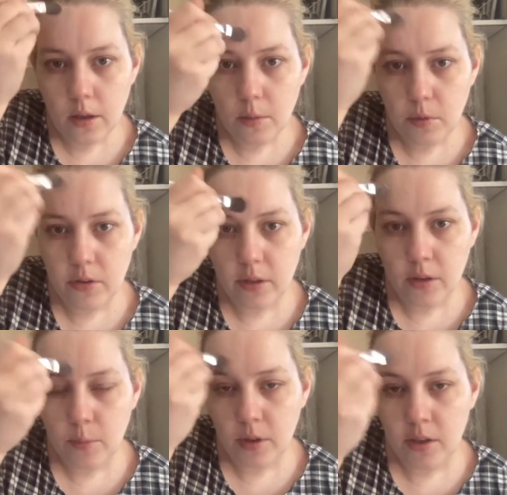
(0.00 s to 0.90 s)
which
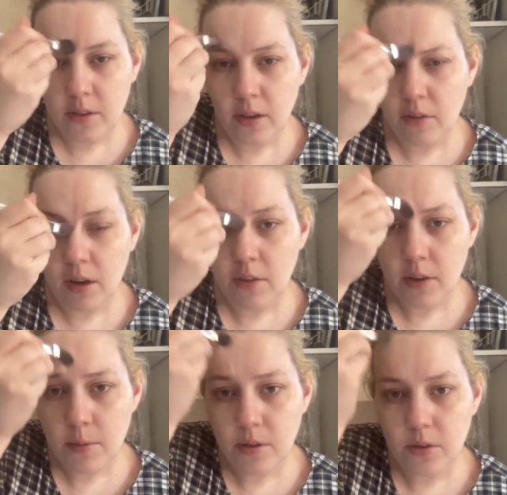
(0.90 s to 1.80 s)
desperately needs decorating. If
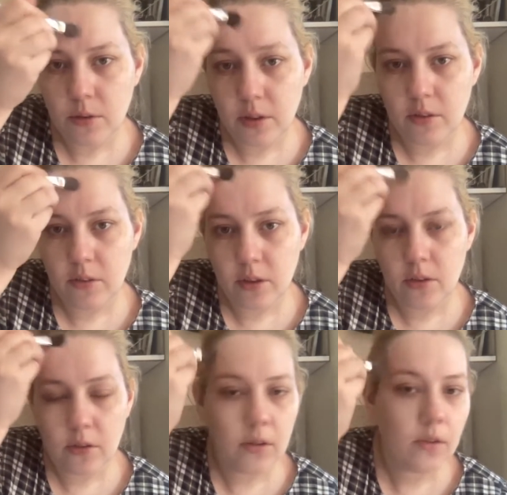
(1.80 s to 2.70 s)
anybody's got any
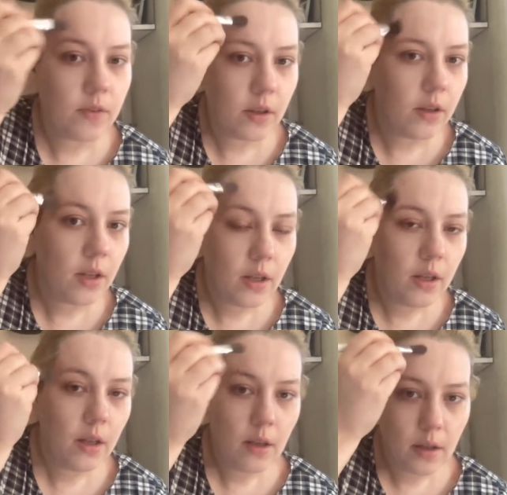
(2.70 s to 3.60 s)
suggestions for
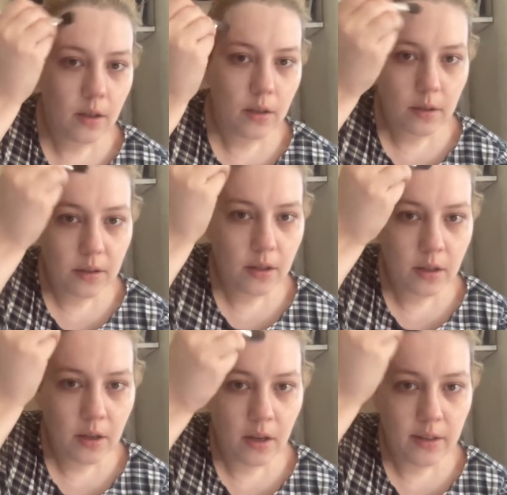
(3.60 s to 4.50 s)

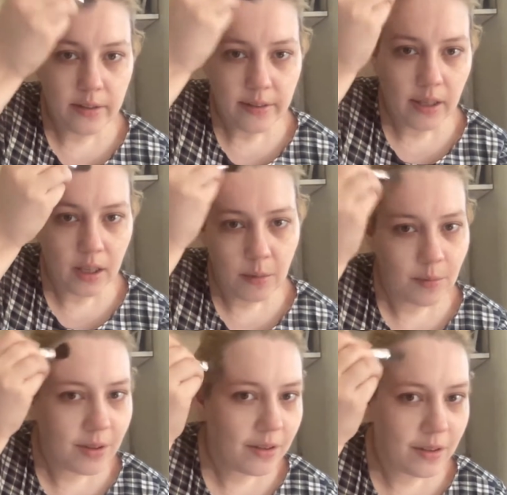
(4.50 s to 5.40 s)
colour
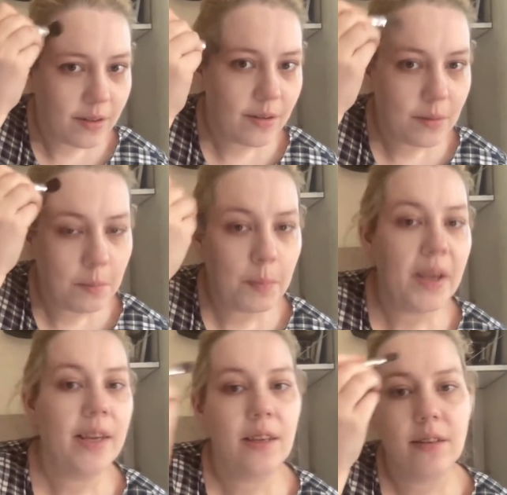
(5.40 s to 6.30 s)
schemes and
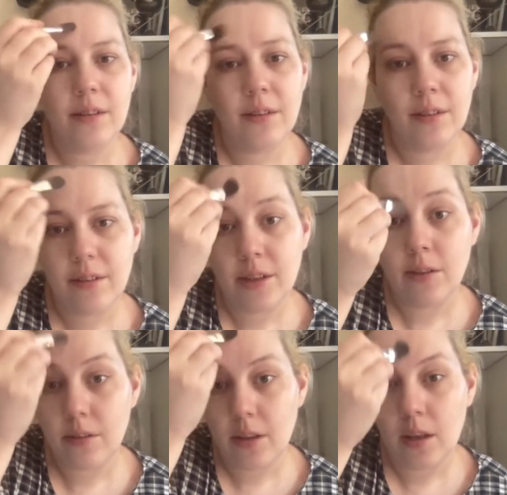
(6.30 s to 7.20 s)
paints and things
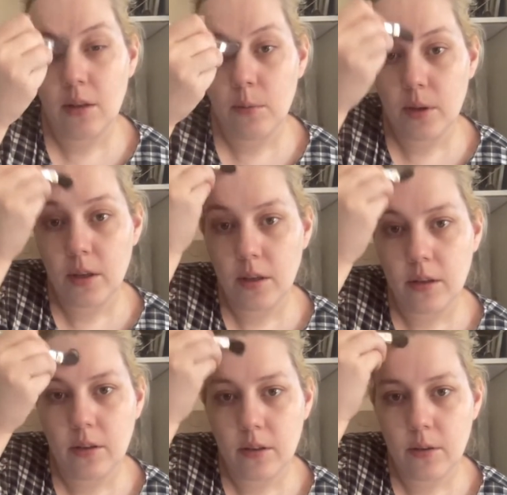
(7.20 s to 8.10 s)
like that that we could
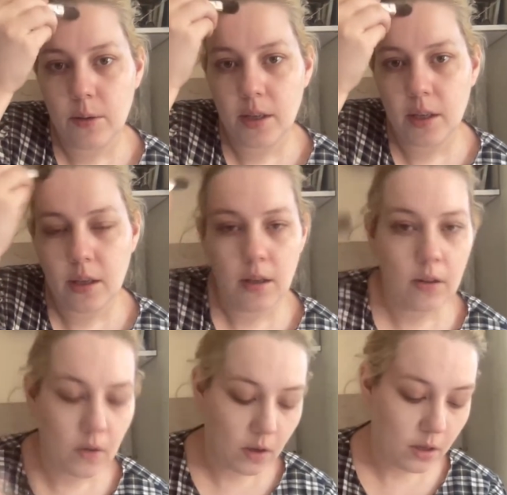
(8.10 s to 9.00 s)
do in here,
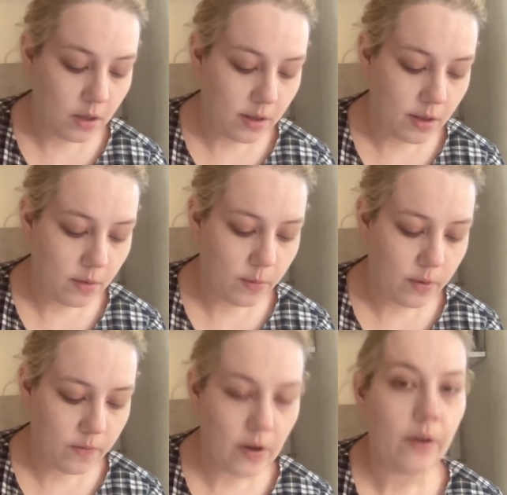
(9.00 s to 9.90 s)
we're
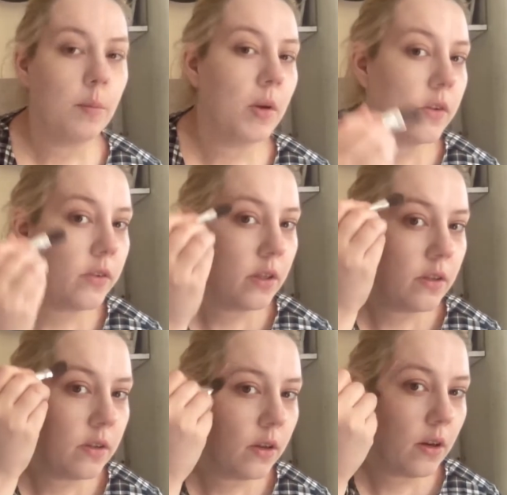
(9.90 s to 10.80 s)
very much
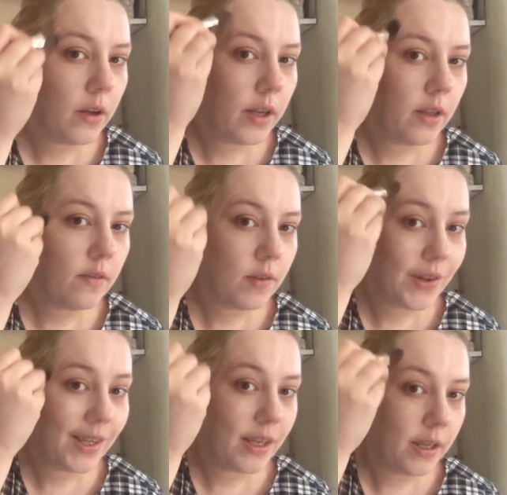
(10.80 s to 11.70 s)
into like
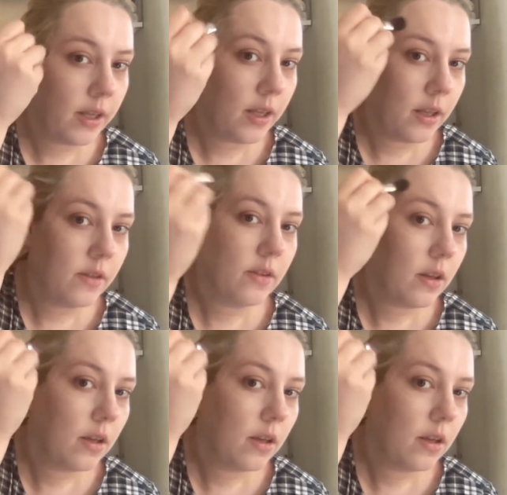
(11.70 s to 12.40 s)
Vikings,